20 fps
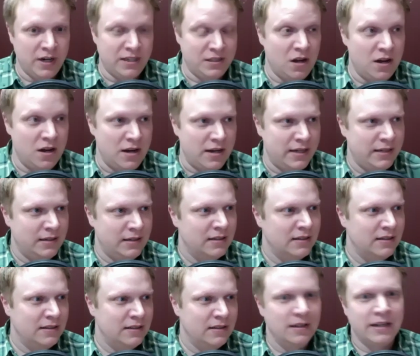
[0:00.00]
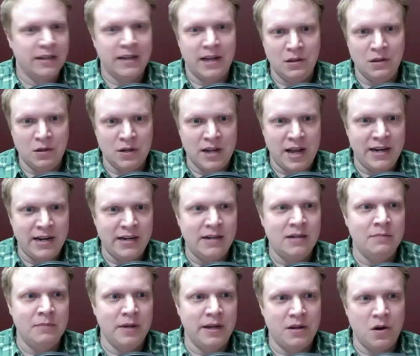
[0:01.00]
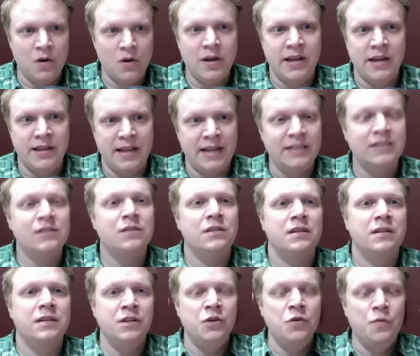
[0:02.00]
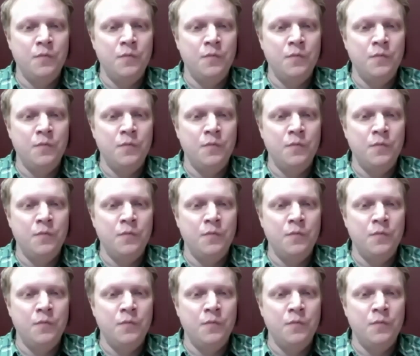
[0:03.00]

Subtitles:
I saw it, like I look at it, I'm like, okay, that's, you